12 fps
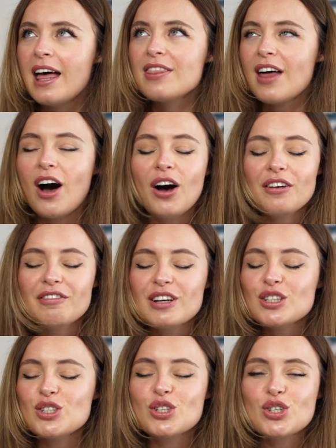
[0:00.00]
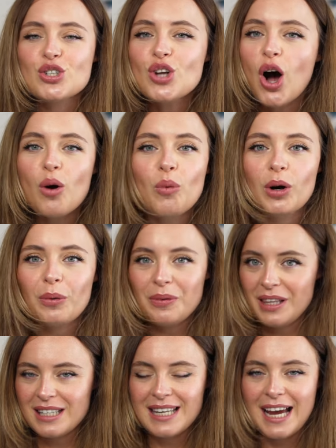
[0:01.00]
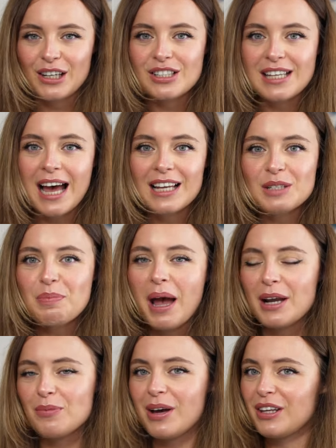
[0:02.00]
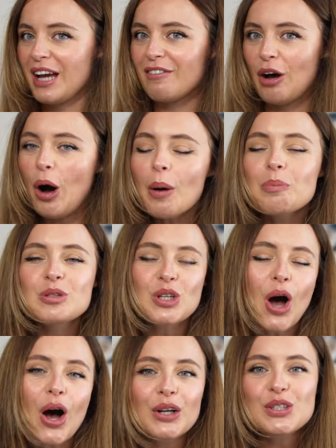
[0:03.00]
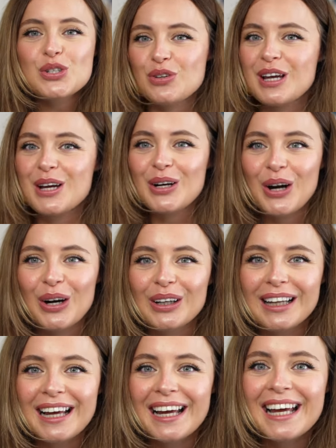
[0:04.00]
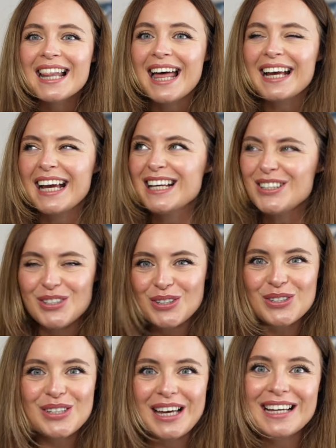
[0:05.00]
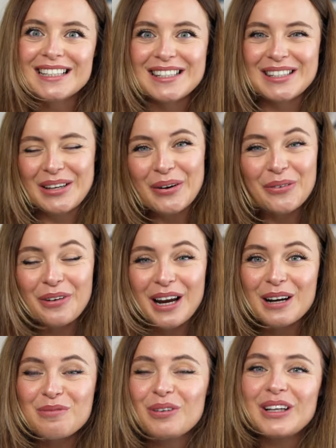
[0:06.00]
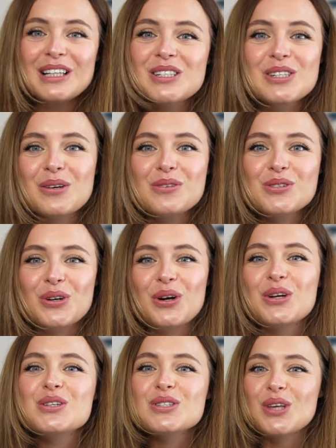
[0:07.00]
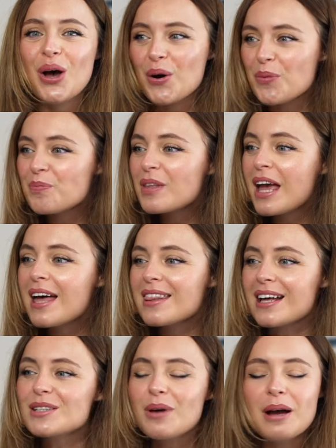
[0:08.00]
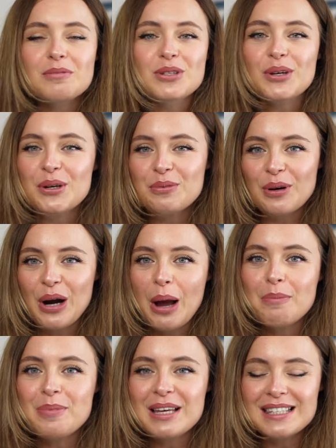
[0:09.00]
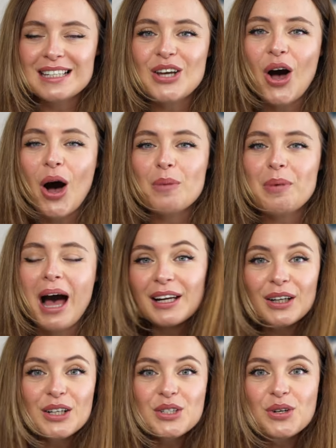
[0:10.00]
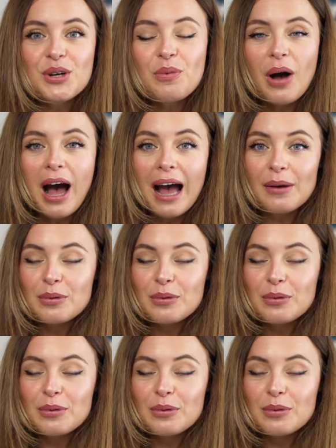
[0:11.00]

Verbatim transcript: that outfit does not work with this hairstyle depending whether you have it up, down, straight, curly. Like it's just, it's so weird, but it's so true. So that's why I'm just gonna wear a basic top and I'm gonna show you what I